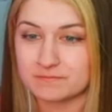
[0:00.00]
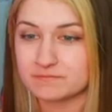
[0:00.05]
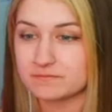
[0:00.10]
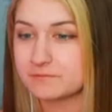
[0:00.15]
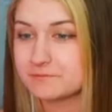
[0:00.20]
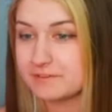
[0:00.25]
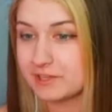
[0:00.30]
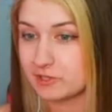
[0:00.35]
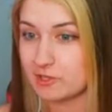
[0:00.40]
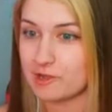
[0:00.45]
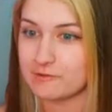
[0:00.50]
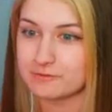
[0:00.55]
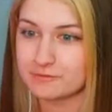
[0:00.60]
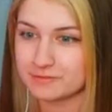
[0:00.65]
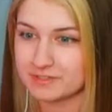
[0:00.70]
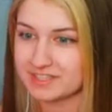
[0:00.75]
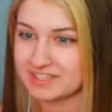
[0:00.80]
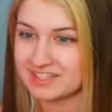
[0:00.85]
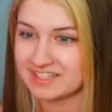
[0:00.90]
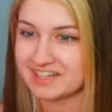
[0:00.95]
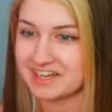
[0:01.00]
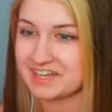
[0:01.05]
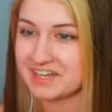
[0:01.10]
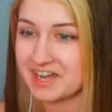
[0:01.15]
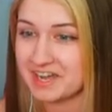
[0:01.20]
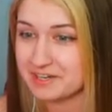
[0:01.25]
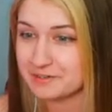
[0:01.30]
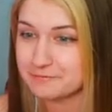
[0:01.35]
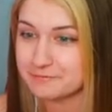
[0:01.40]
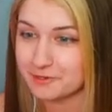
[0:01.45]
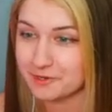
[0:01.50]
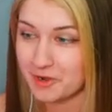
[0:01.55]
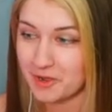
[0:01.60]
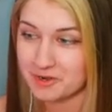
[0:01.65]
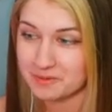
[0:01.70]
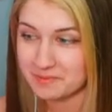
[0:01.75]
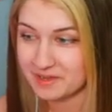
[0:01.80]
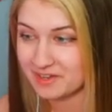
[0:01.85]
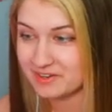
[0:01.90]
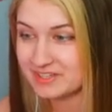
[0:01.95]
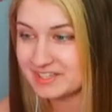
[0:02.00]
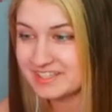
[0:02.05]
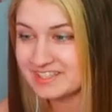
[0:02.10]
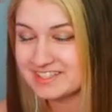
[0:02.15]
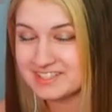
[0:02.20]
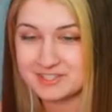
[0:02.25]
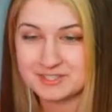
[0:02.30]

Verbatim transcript: fell off of it and I kind of forgot about it,